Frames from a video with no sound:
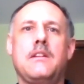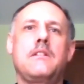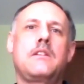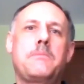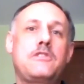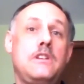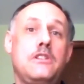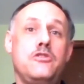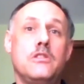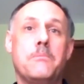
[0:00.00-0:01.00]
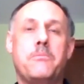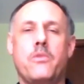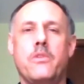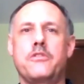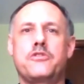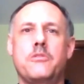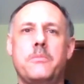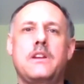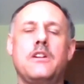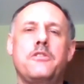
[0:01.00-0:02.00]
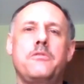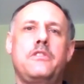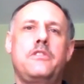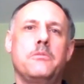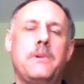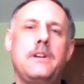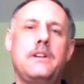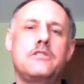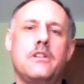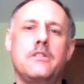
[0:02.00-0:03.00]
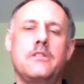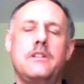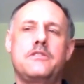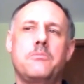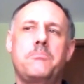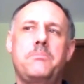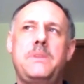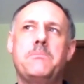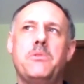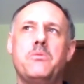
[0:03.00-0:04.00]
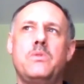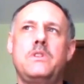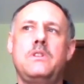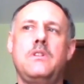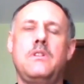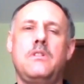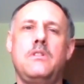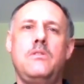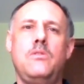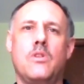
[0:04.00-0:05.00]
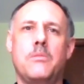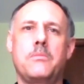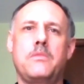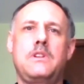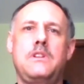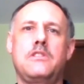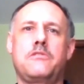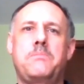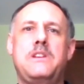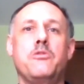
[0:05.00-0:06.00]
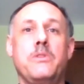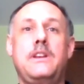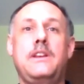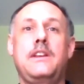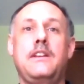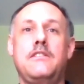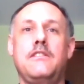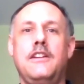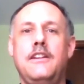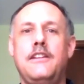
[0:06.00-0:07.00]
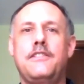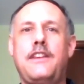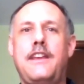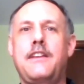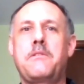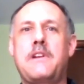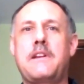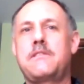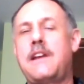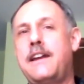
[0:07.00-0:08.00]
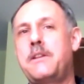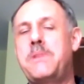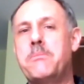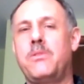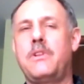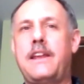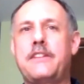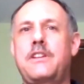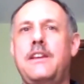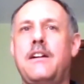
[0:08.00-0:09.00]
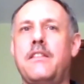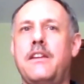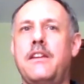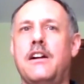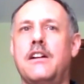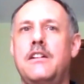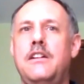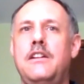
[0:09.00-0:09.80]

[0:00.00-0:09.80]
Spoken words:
especially in Europe where there's so many countries nearby each other. And so people wouldn't normally just be greeting and saying hi to people and asking how they are.